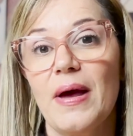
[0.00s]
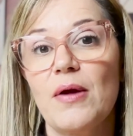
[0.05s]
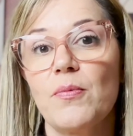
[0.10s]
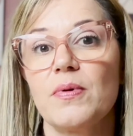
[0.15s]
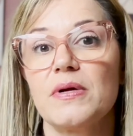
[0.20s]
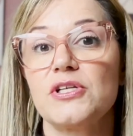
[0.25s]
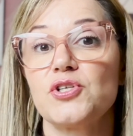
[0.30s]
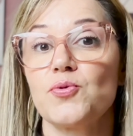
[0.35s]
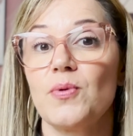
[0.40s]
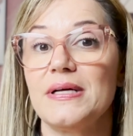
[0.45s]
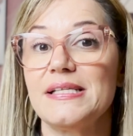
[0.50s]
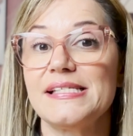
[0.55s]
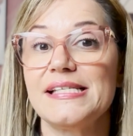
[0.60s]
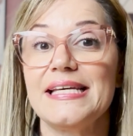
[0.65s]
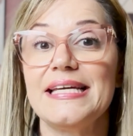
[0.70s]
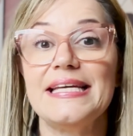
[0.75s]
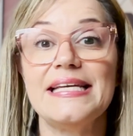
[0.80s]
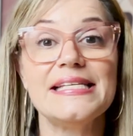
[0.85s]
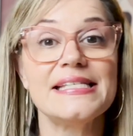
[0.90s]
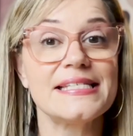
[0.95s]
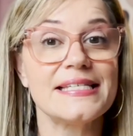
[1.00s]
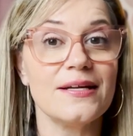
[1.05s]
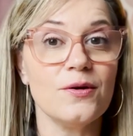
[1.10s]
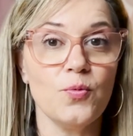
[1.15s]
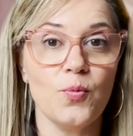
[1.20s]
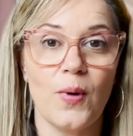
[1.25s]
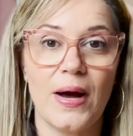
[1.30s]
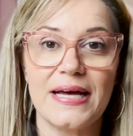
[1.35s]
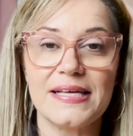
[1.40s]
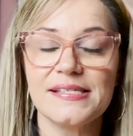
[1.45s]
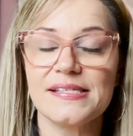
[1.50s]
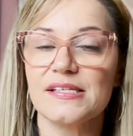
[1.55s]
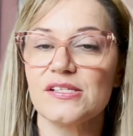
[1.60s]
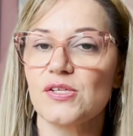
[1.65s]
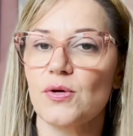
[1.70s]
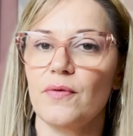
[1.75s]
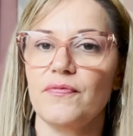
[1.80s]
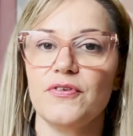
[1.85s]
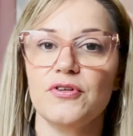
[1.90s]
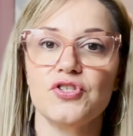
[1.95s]
which runs east and west. So
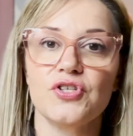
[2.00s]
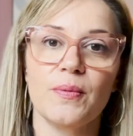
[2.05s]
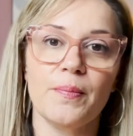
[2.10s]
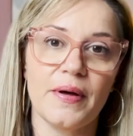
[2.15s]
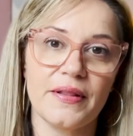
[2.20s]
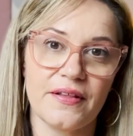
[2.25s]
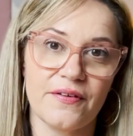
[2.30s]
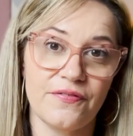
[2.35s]
if you jump on the